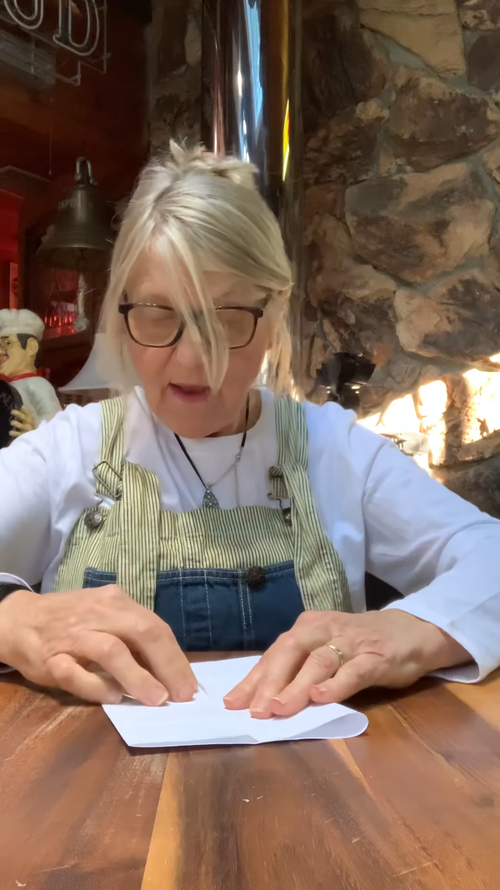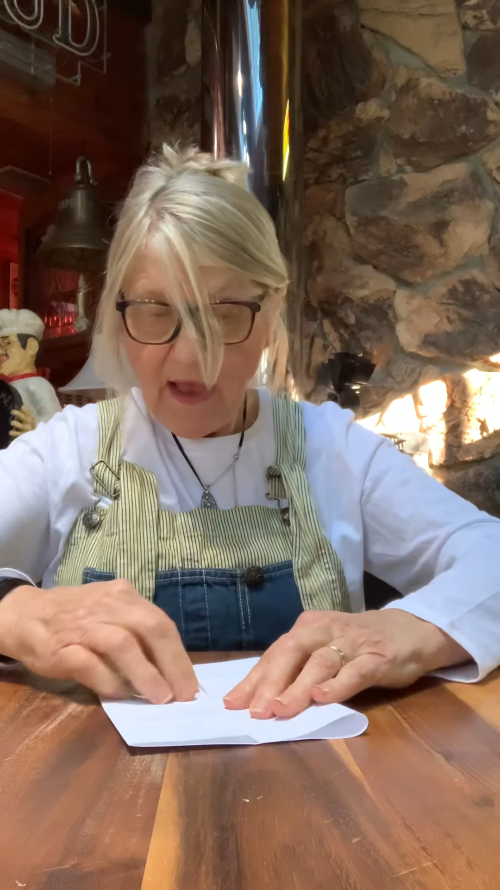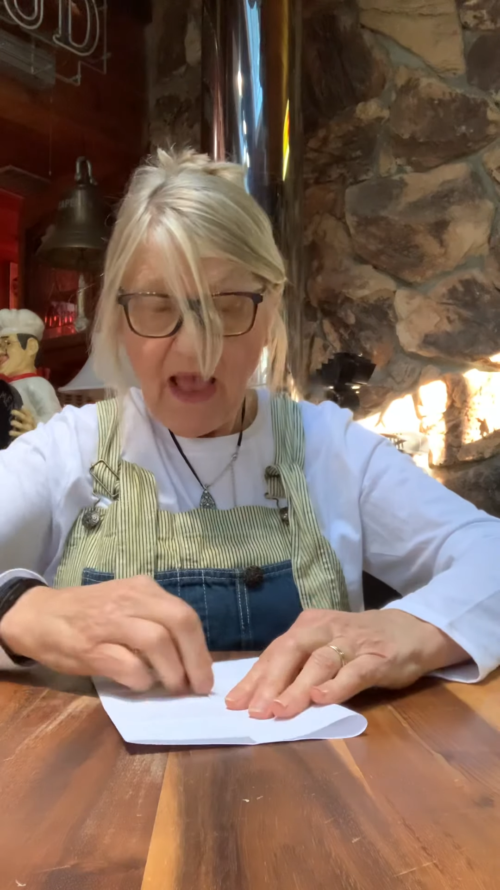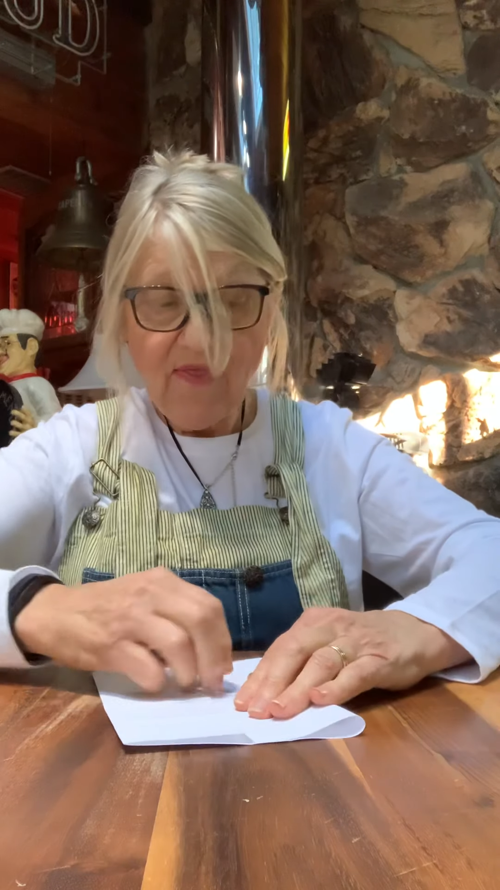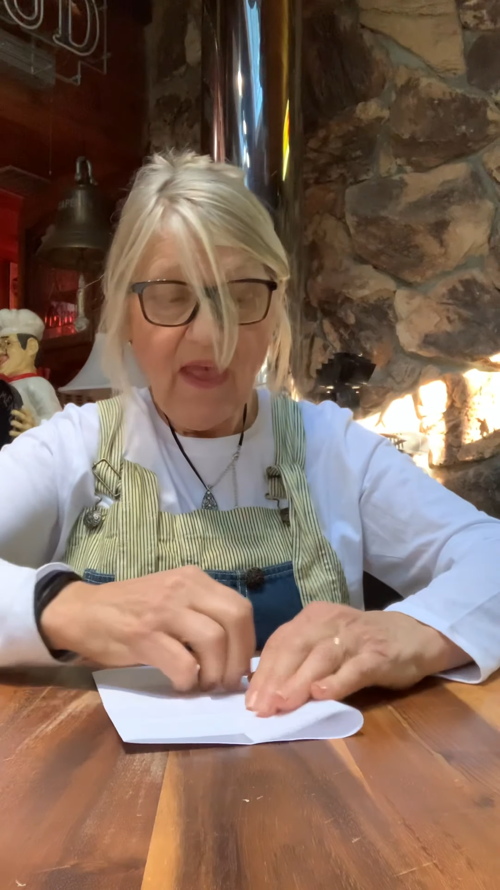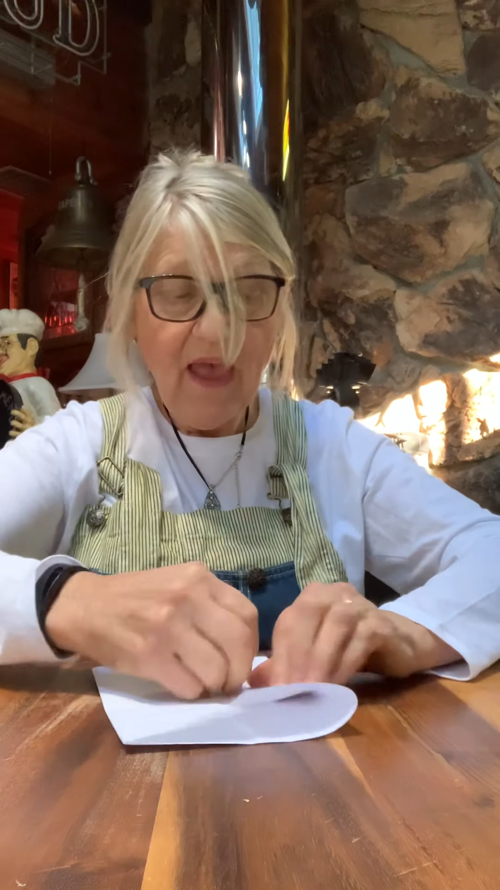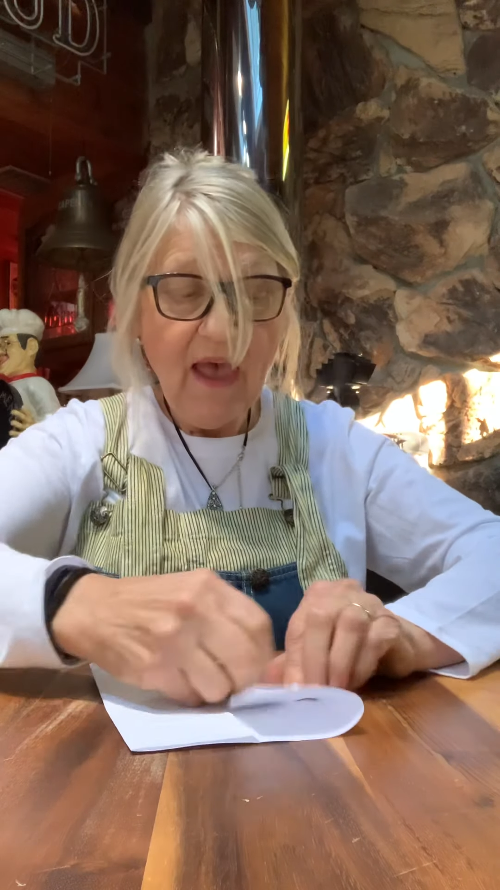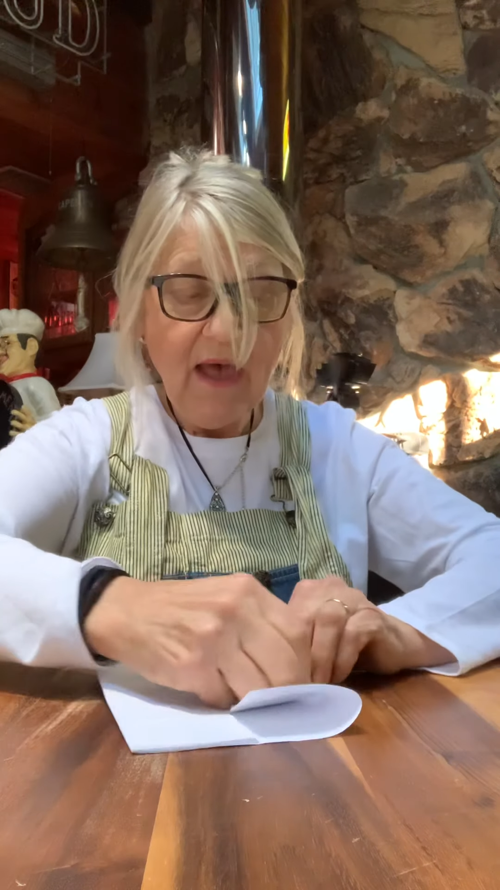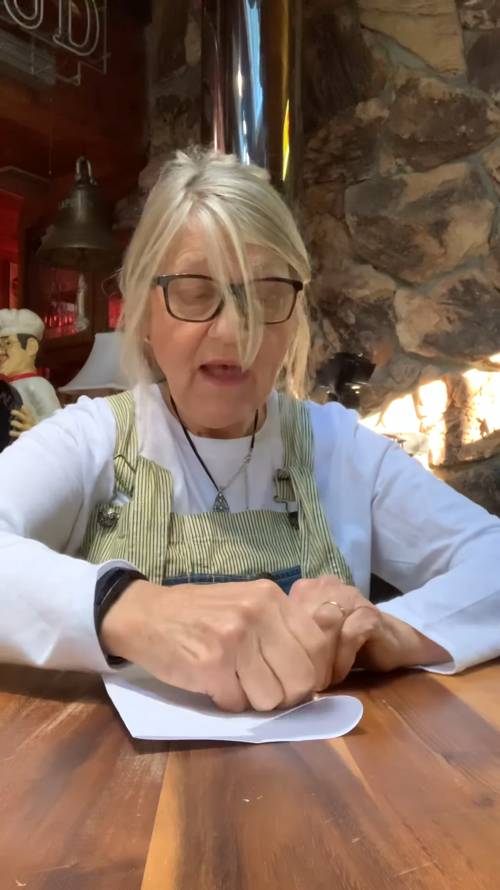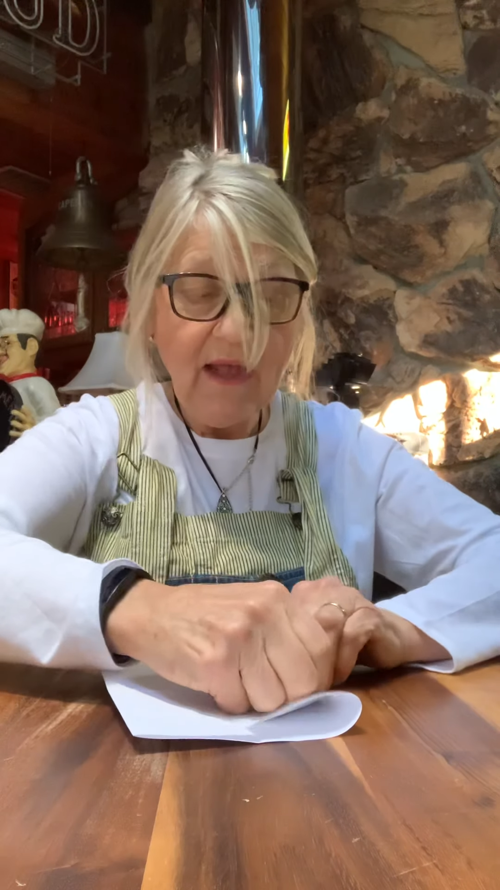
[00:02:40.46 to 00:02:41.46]
And
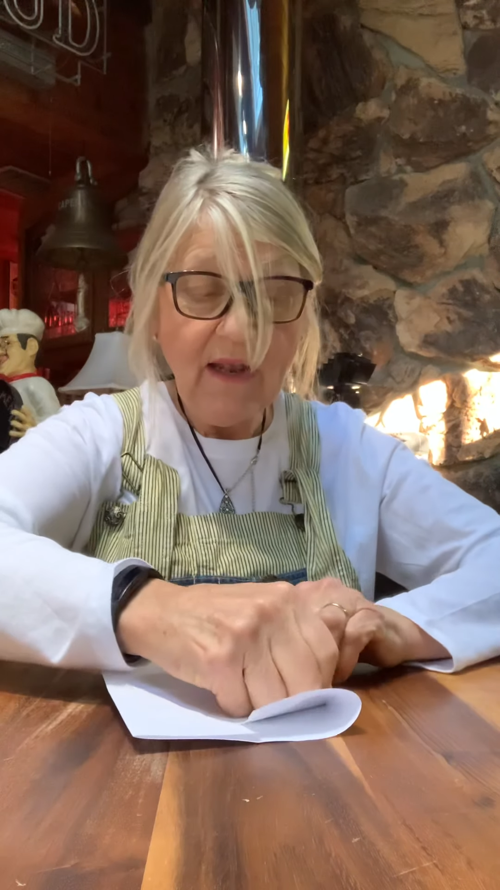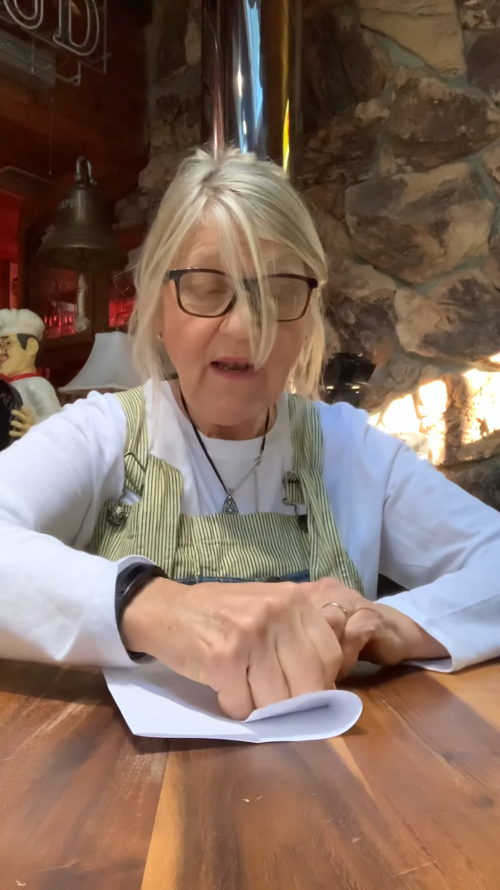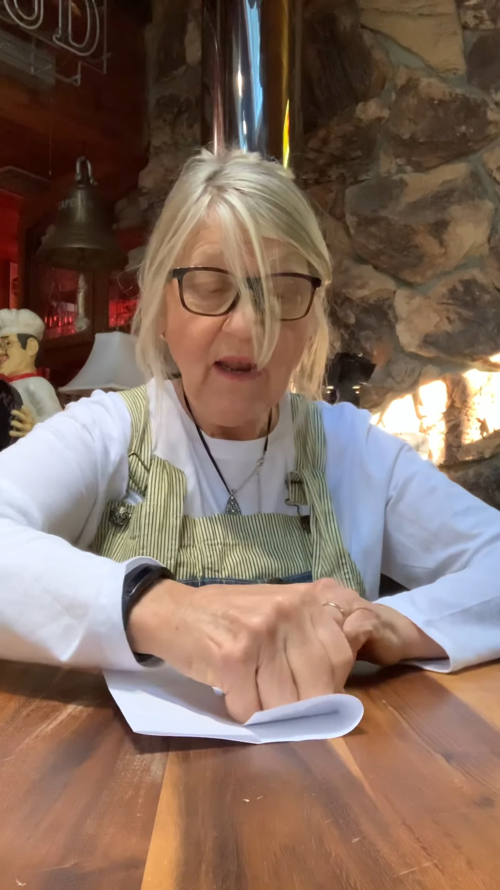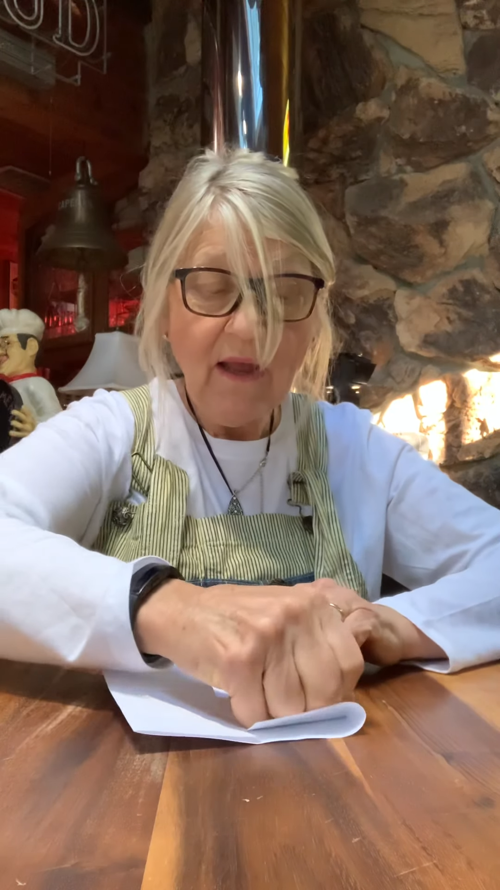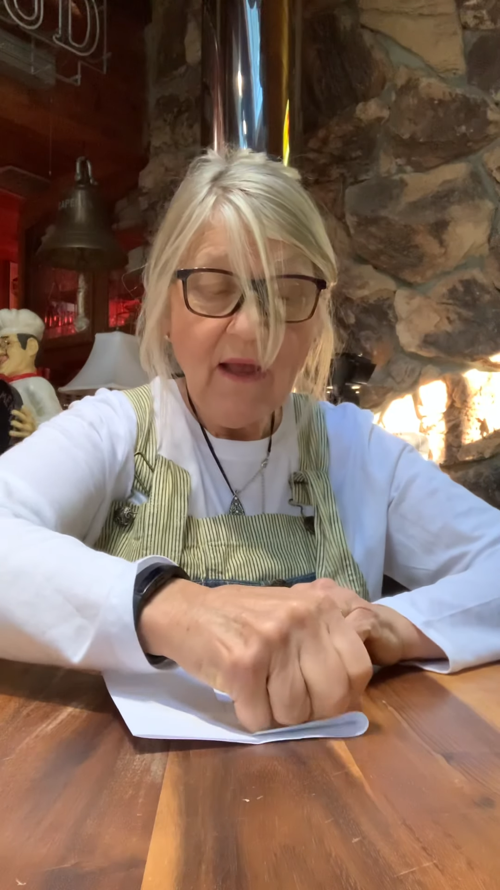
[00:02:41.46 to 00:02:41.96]
then